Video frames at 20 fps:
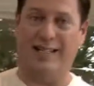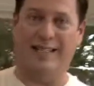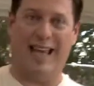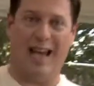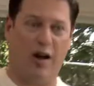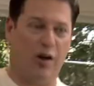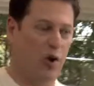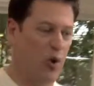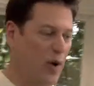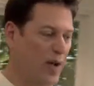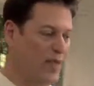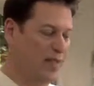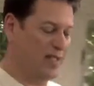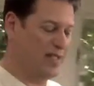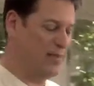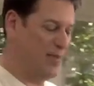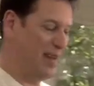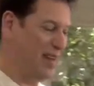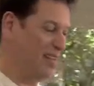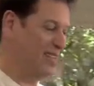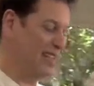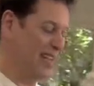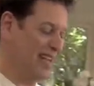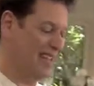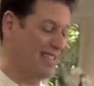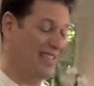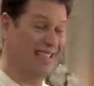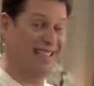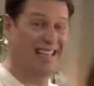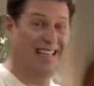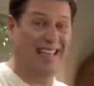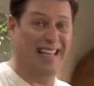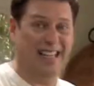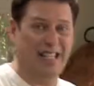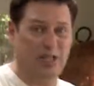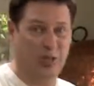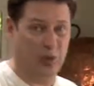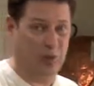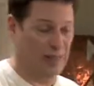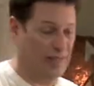is how quick the spinach takes.
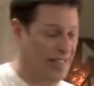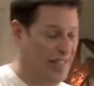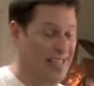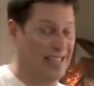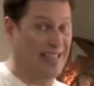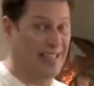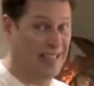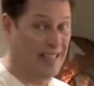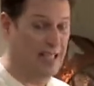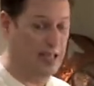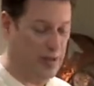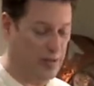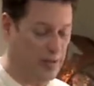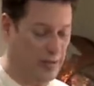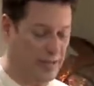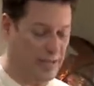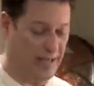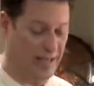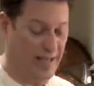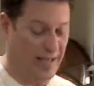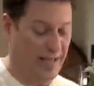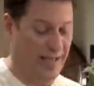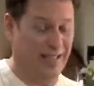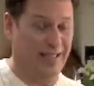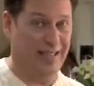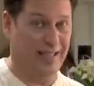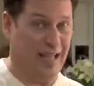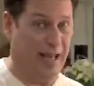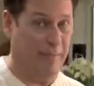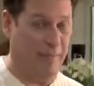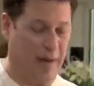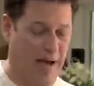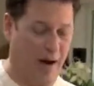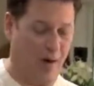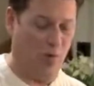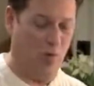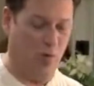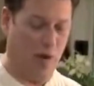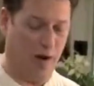Literally about